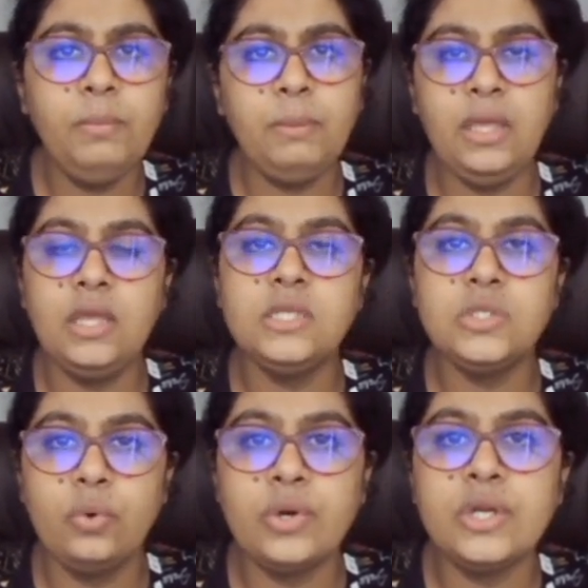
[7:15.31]
Maybe he is
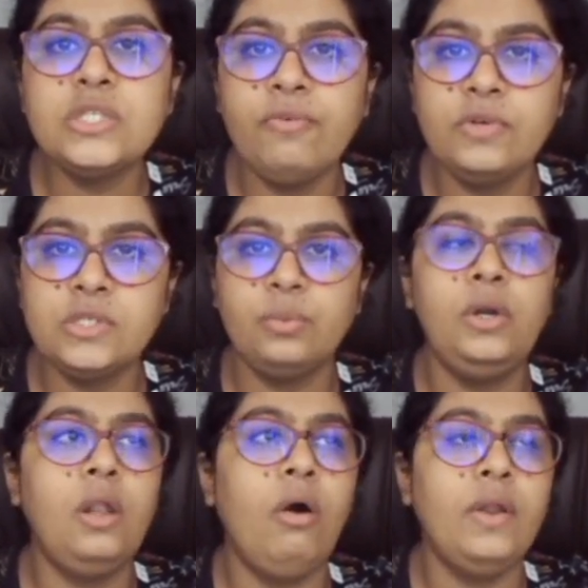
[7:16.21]
so
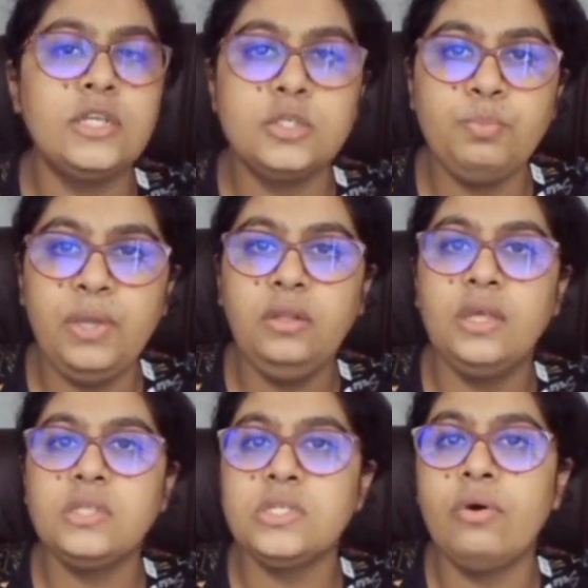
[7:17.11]
resourceful or
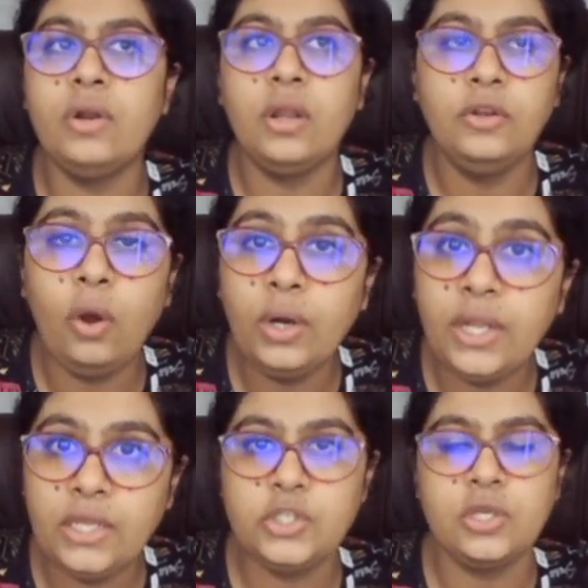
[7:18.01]
experienced or
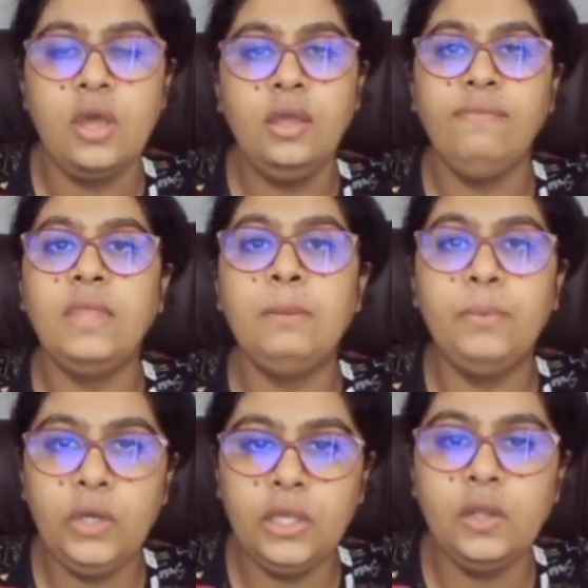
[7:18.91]
knowledge in that
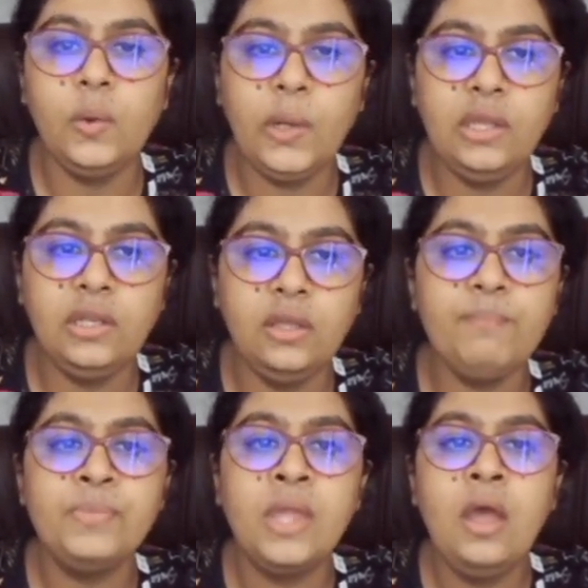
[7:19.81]
particular area.
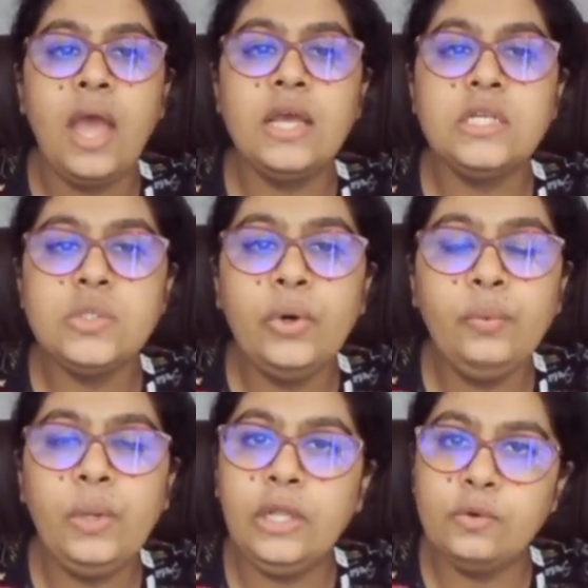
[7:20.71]
And what
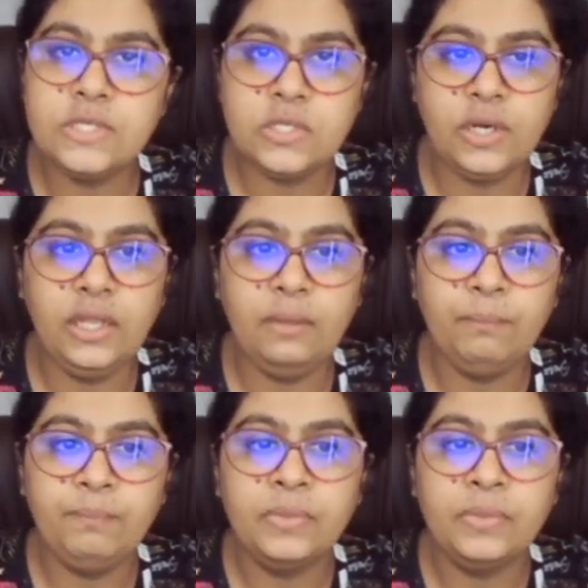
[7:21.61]
will you study?